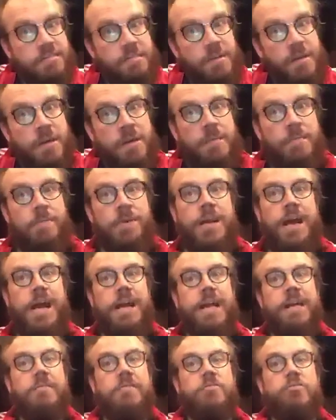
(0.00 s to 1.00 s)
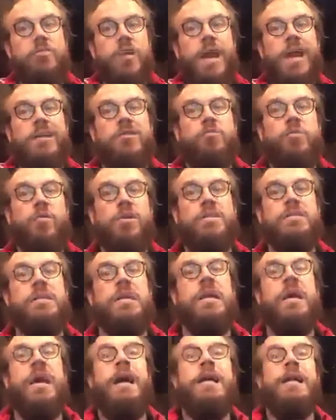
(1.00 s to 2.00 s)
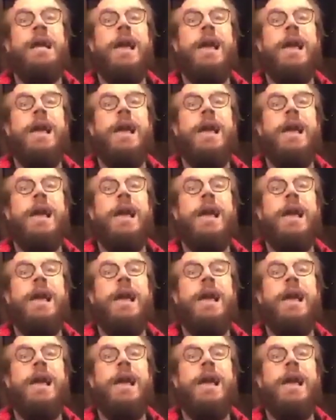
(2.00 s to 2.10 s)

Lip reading: but on a track towards an